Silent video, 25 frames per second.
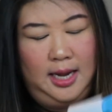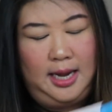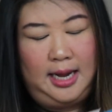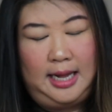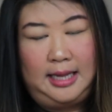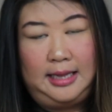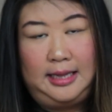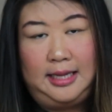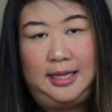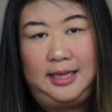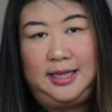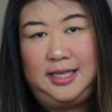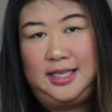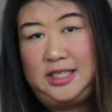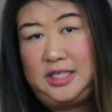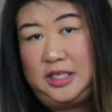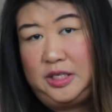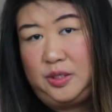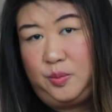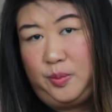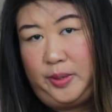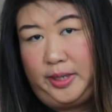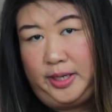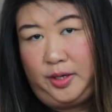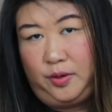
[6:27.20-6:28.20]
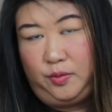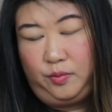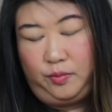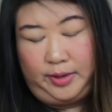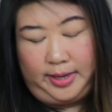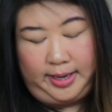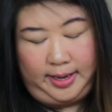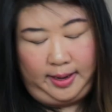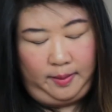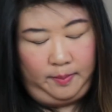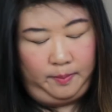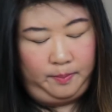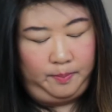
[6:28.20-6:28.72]
And then this is what you
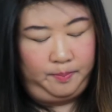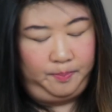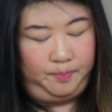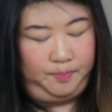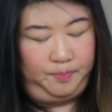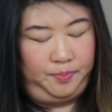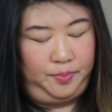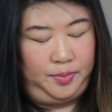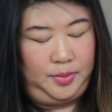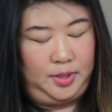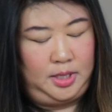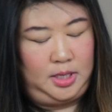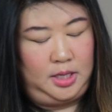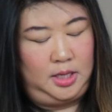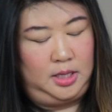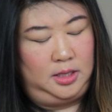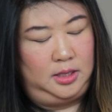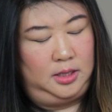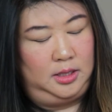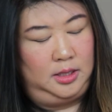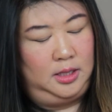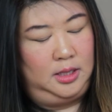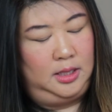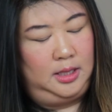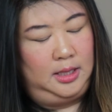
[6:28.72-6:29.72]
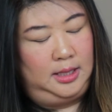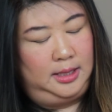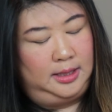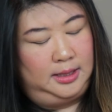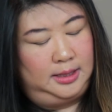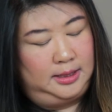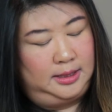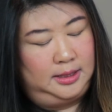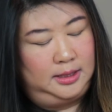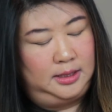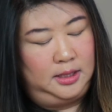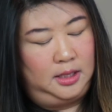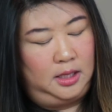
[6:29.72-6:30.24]
rip.
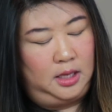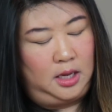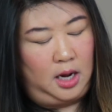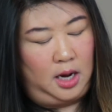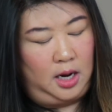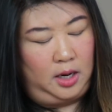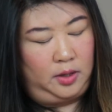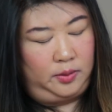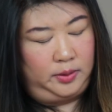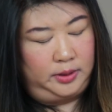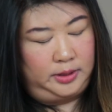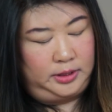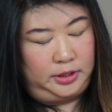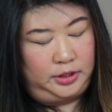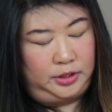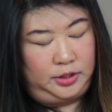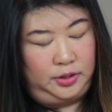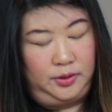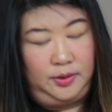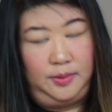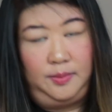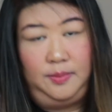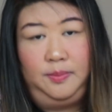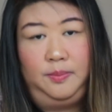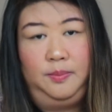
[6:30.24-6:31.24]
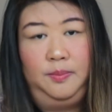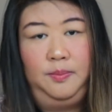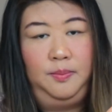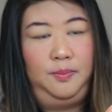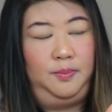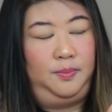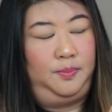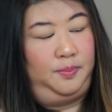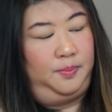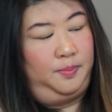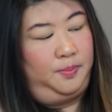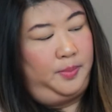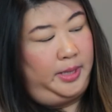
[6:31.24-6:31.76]
This is a little awkward to do it,
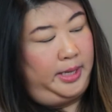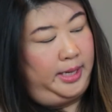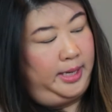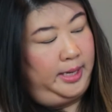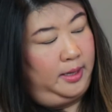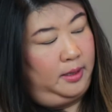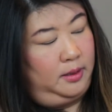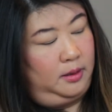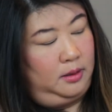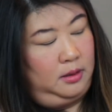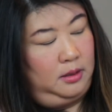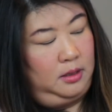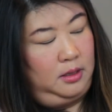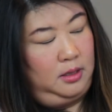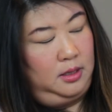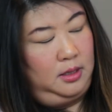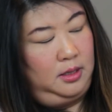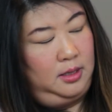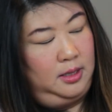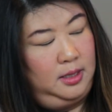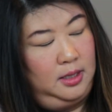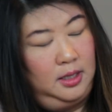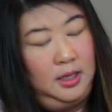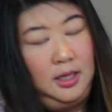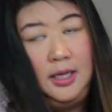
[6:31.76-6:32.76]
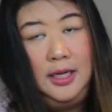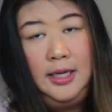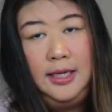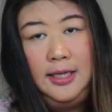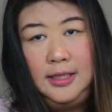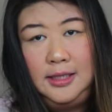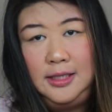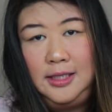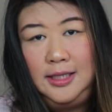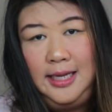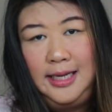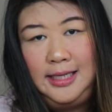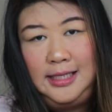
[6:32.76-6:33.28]
but,
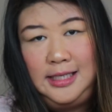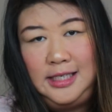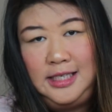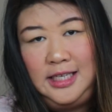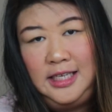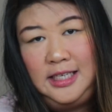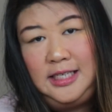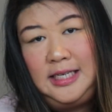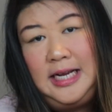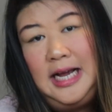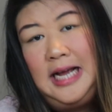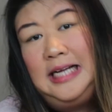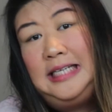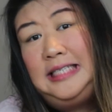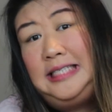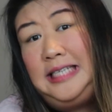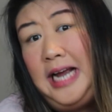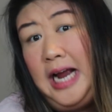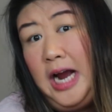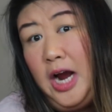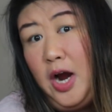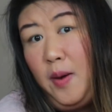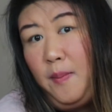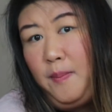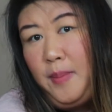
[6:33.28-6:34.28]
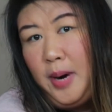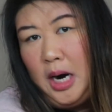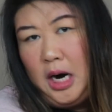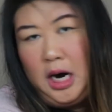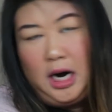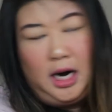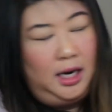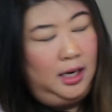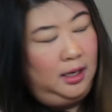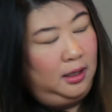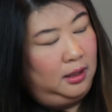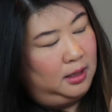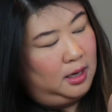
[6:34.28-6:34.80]
so that's the tear
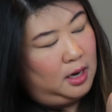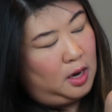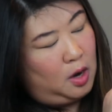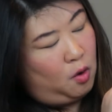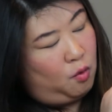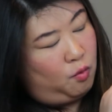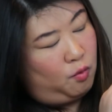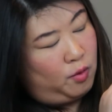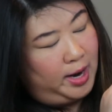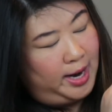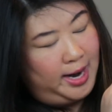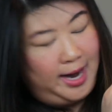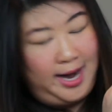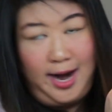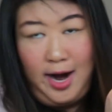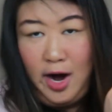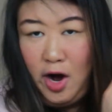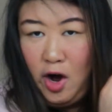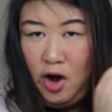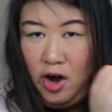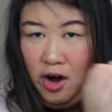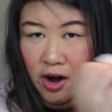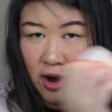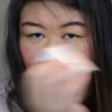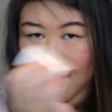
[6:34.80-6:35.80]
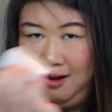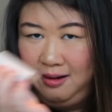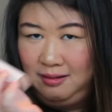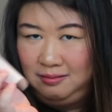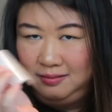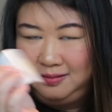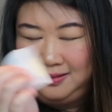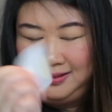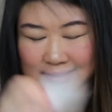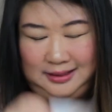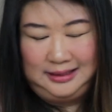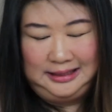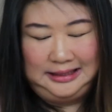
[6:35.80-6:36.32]
bar right here.
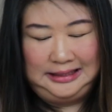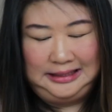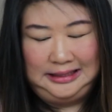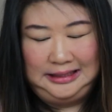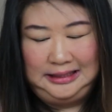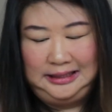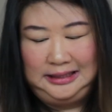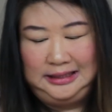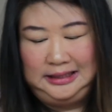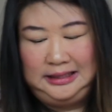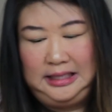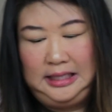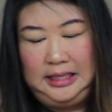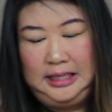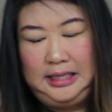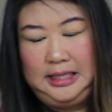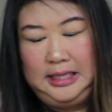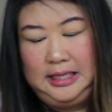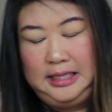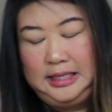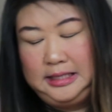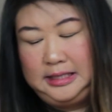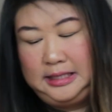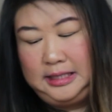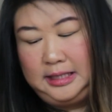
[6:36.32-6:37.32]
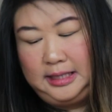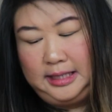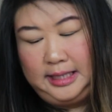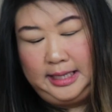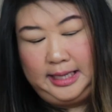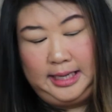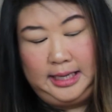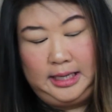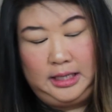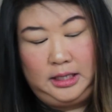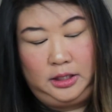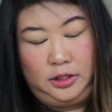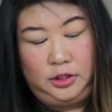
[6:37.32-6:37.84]
So
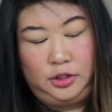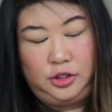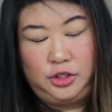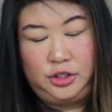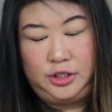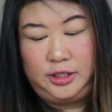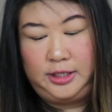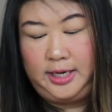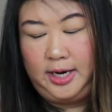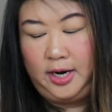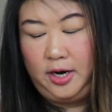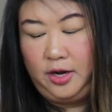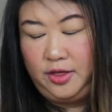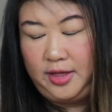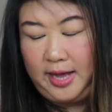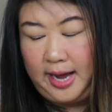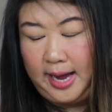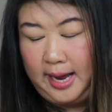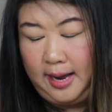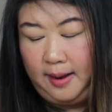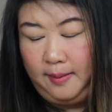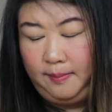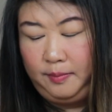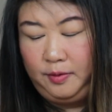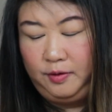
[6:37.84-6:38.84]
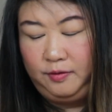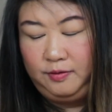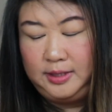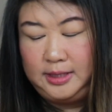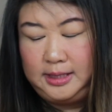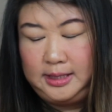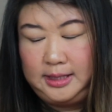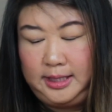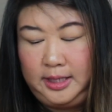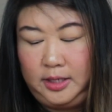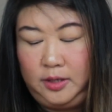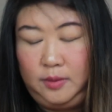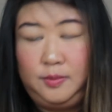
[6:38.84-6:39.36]
then you just tear that, move the
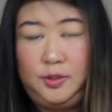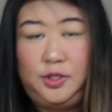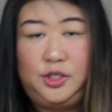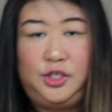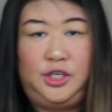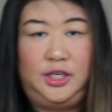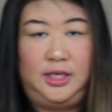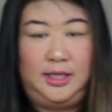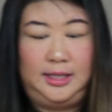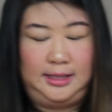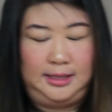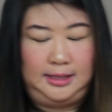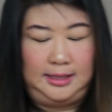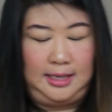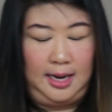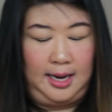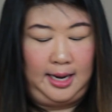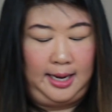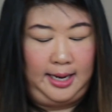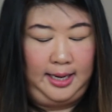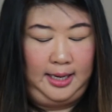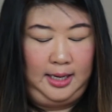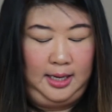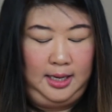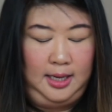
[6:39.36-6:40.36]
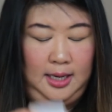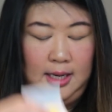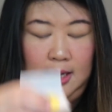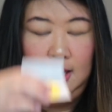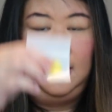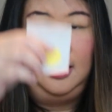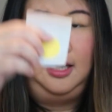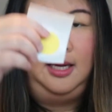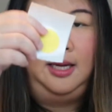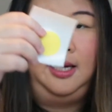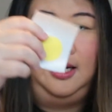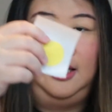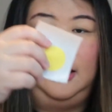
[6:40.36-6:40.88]
sticker machine aside,
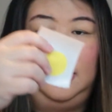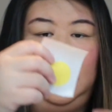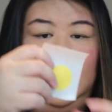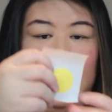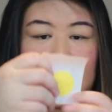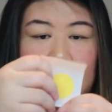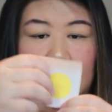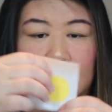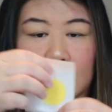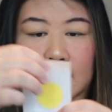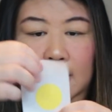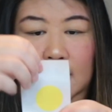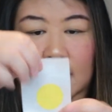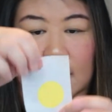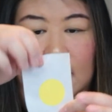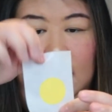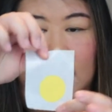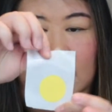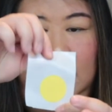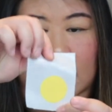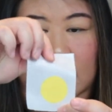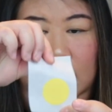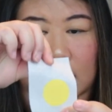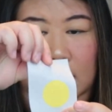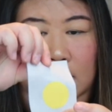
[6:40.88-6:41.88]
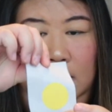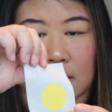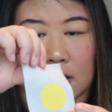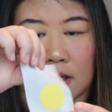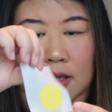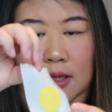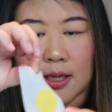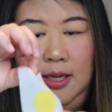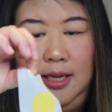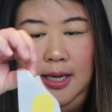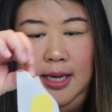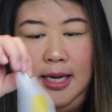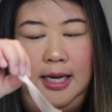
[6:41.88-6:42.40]
and look,
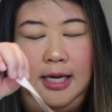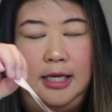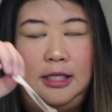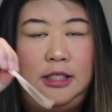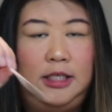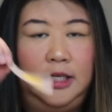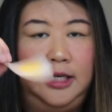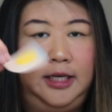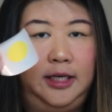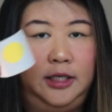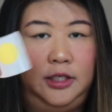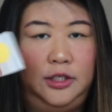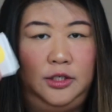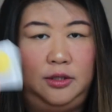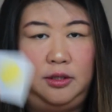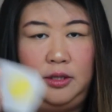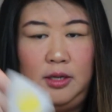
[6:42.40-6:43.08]
it's like a